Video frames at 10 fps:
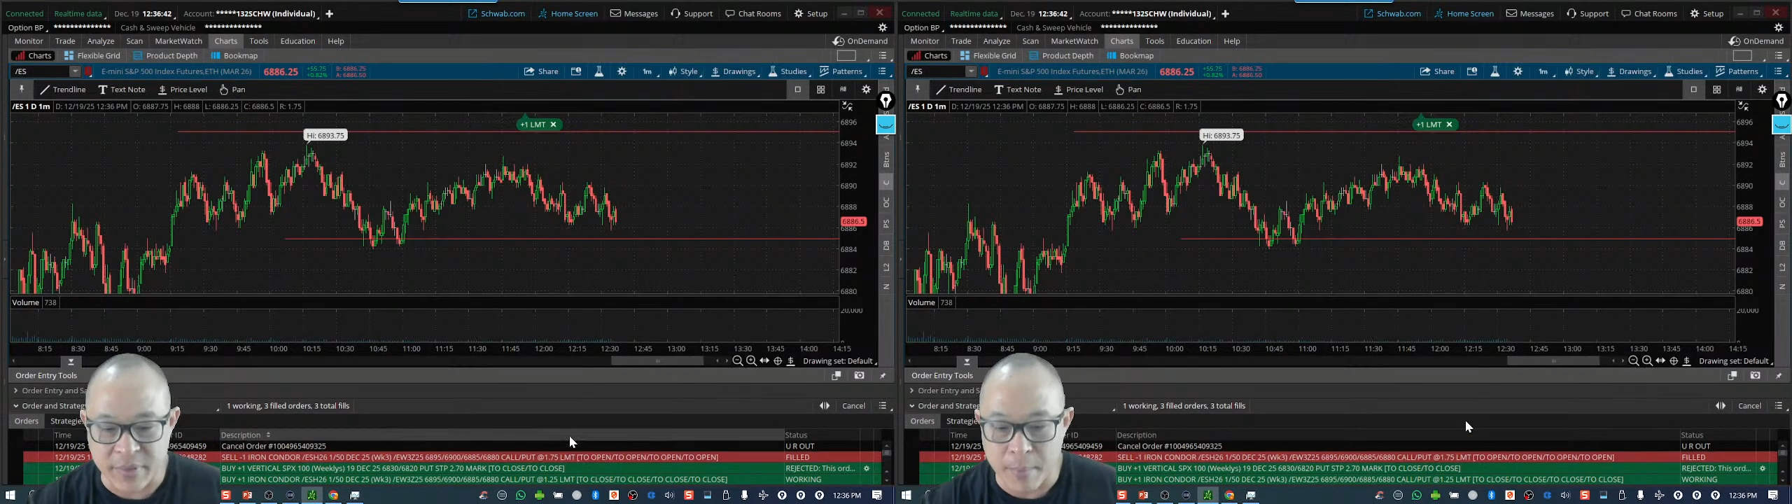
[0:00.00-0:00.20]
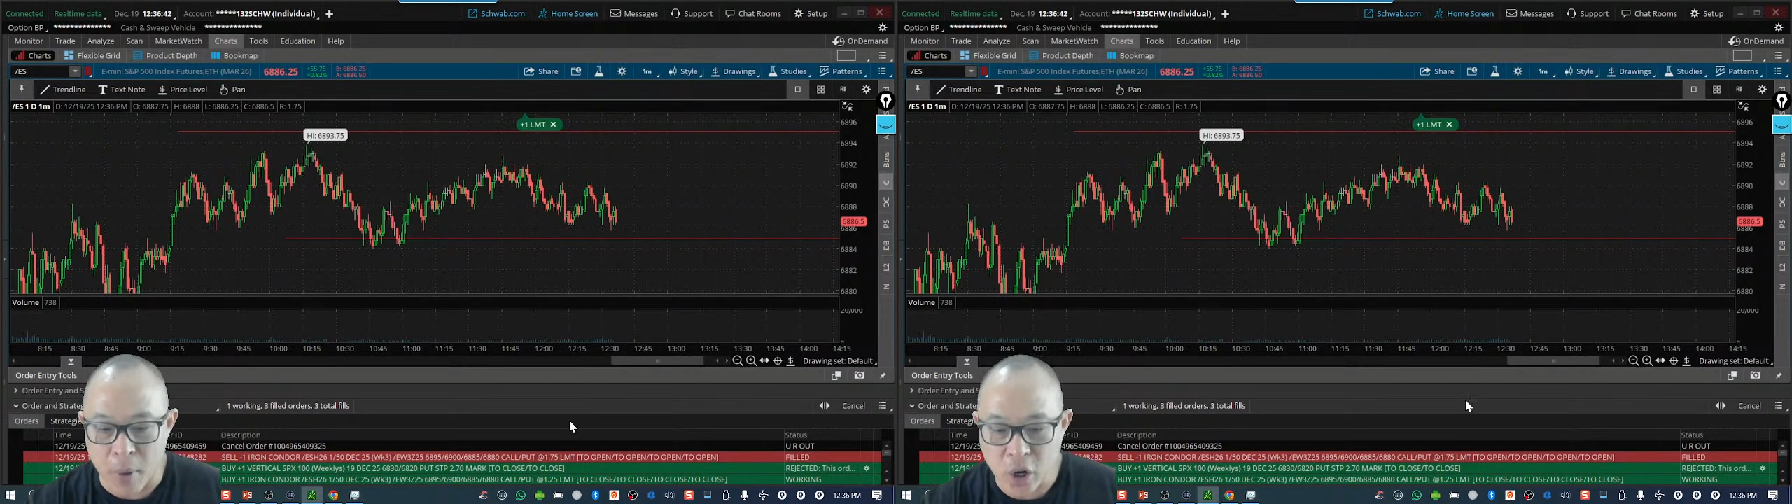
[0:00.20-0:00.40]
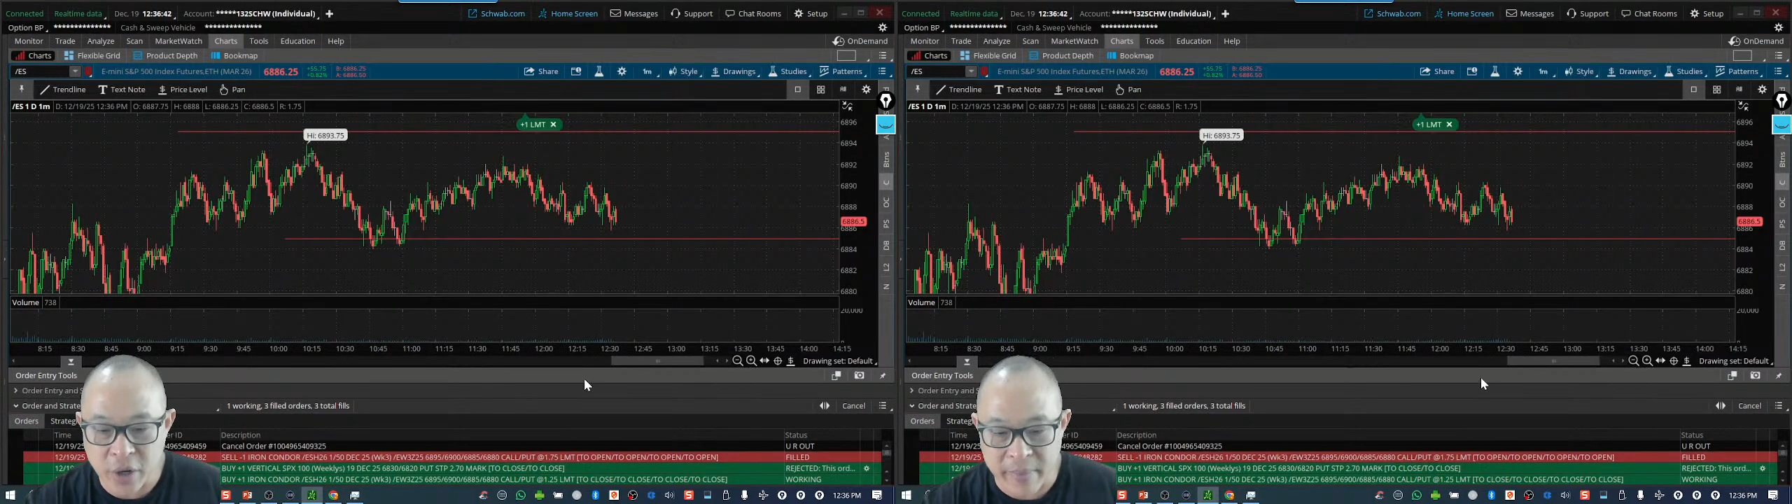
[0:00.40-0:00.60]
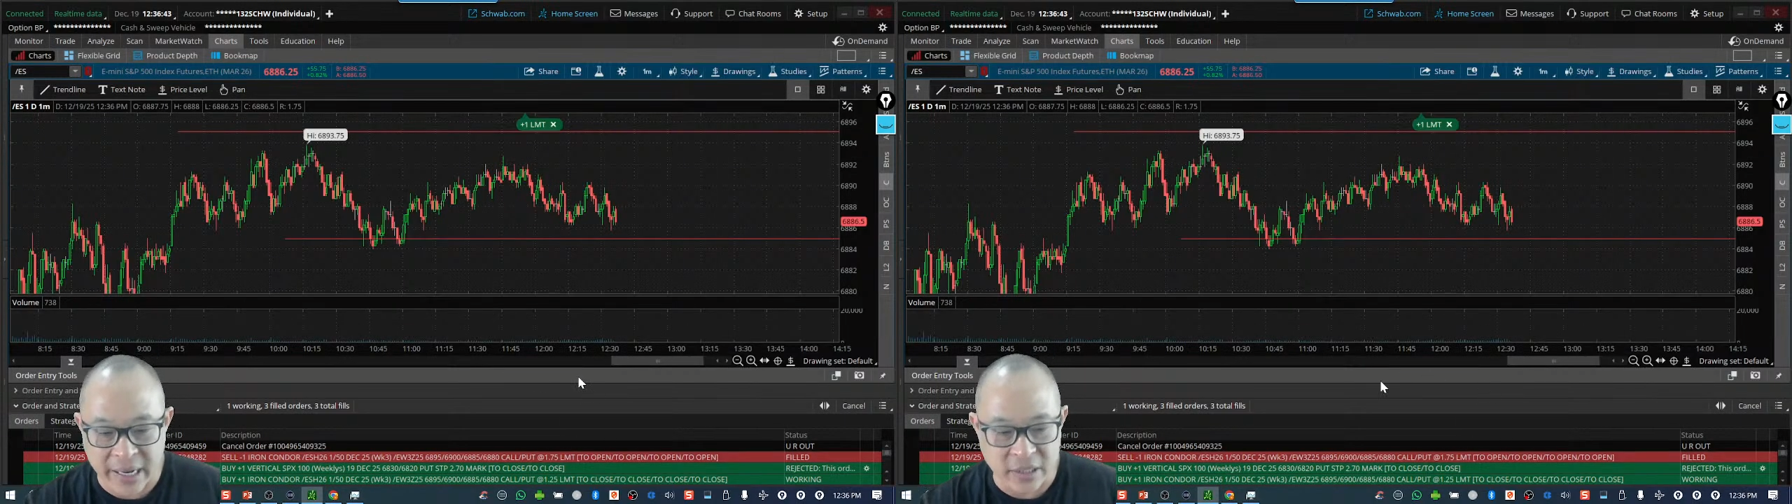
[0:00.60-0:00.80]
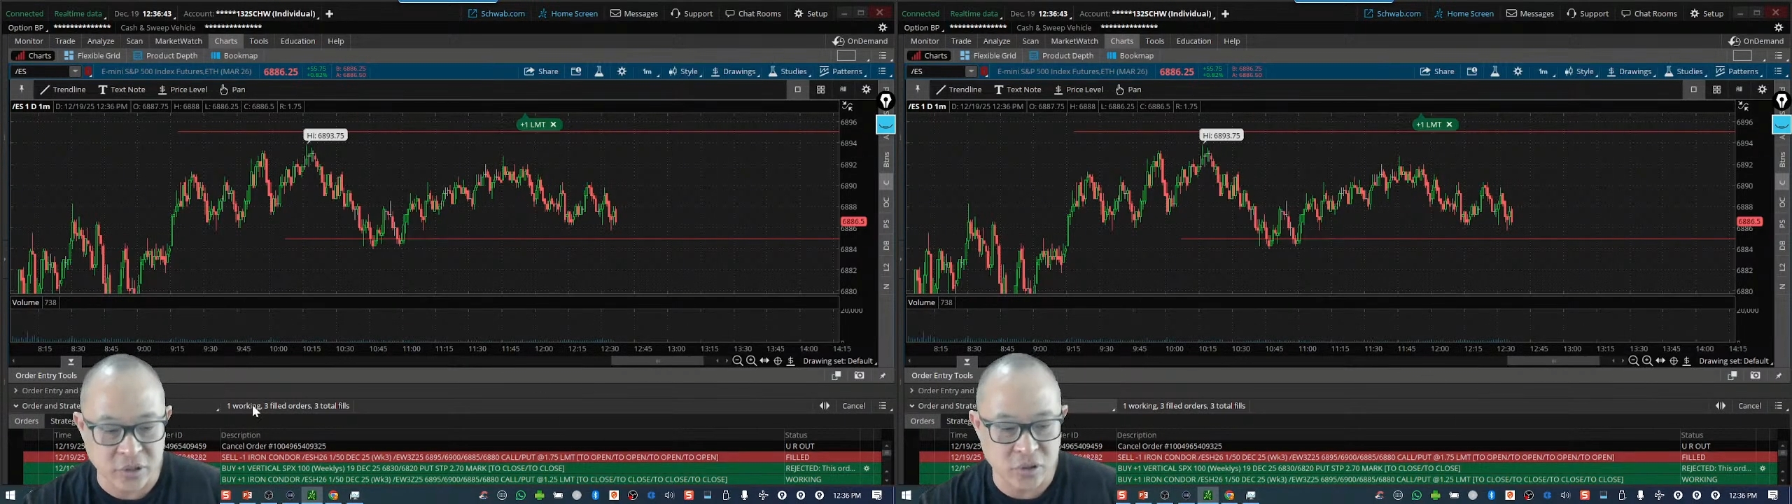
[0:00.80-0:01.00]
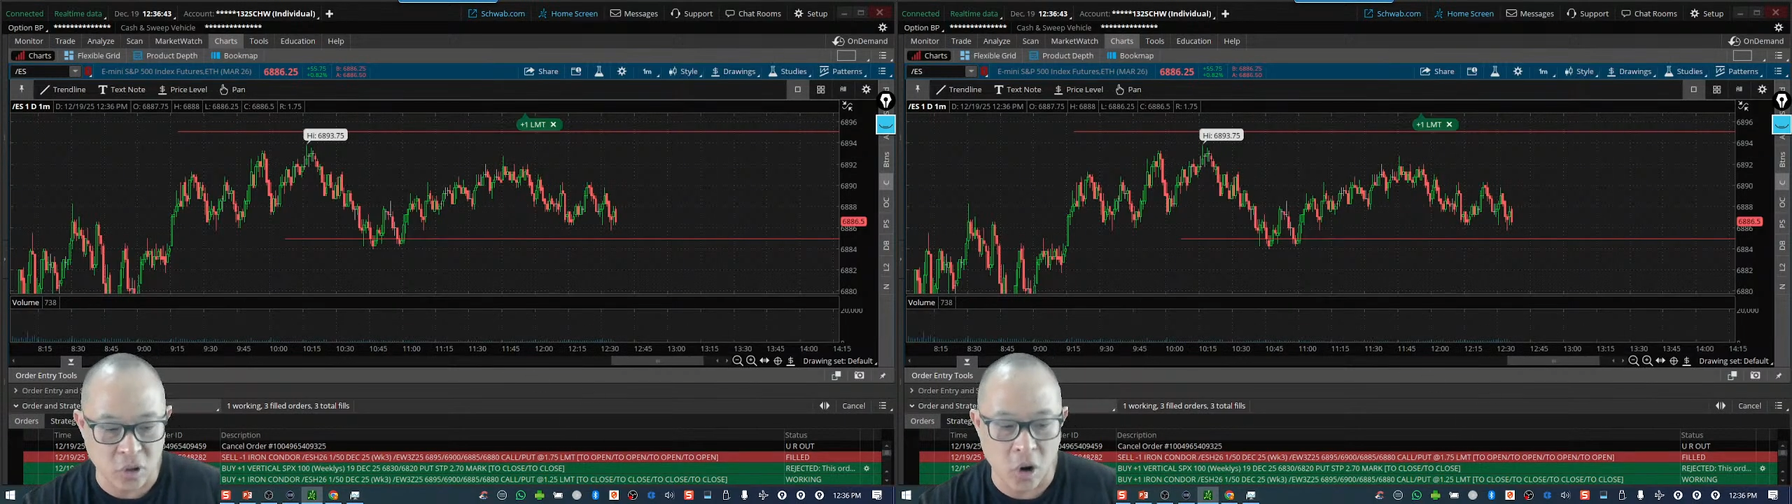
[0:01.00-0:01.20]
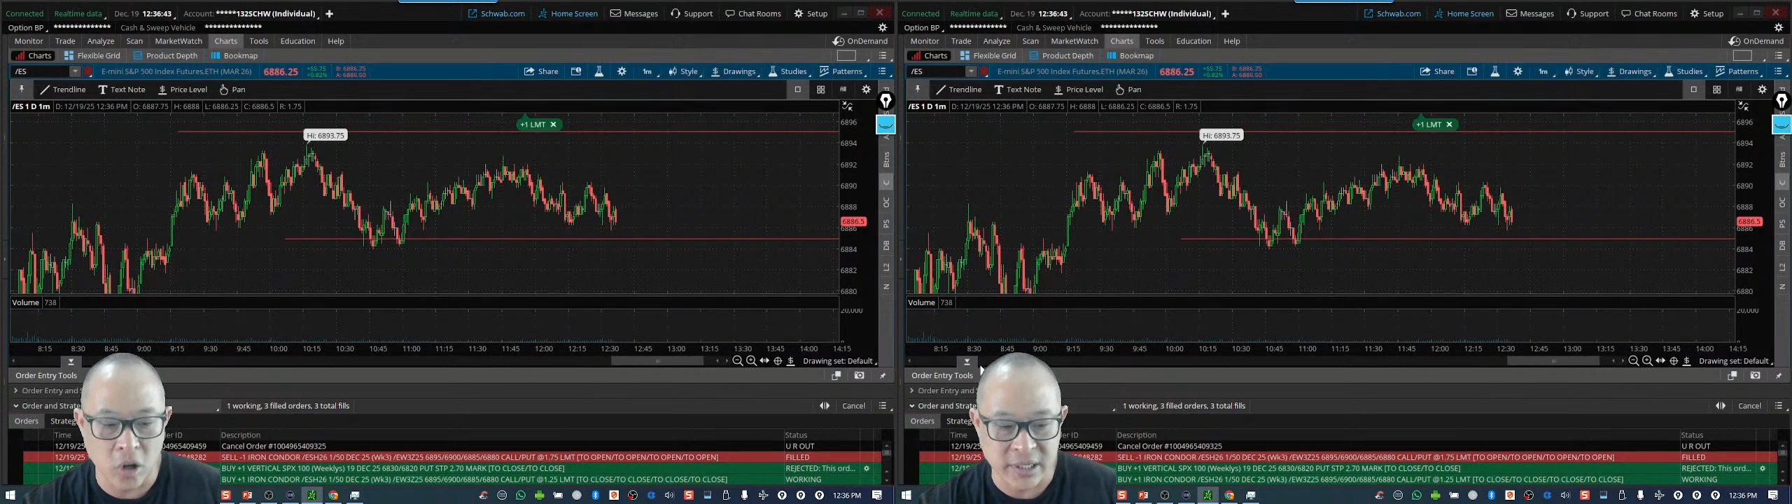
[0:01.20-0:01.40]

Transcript: The market makers are all the